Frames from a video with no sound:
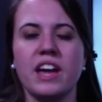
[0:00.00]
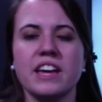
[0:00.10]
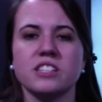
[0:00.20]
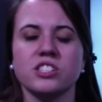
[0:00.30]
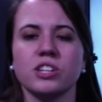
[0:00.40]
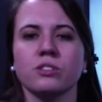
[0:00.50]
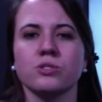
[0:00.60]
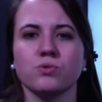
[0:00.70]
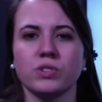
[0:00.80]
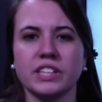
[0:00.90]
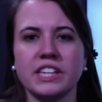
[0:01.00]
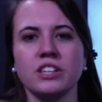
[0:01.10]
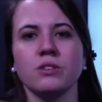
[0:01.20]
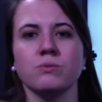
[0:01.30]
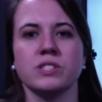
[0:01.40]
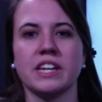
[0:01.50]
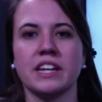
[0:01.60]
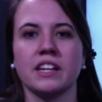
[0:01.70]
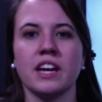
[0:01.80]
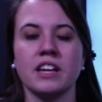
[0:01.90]
is Dillard's really
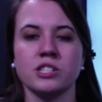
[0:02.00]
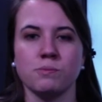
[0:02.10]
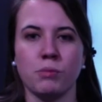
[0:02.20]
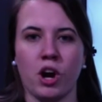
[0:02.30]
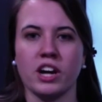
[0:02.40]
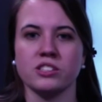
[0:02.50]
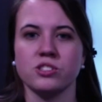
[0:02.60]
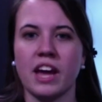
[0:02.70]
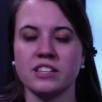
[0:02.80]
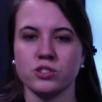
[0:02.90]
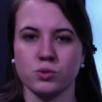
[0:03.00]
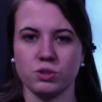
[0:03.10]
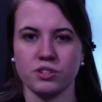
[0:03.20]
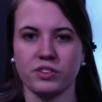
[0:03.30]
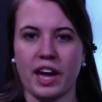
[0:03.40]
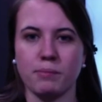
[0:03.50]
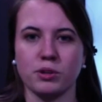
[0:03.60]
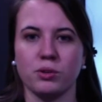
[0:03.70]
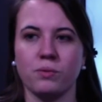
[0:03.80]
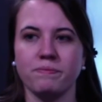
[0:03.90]
using its bonds as a source of
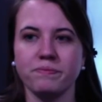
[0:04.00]
capital?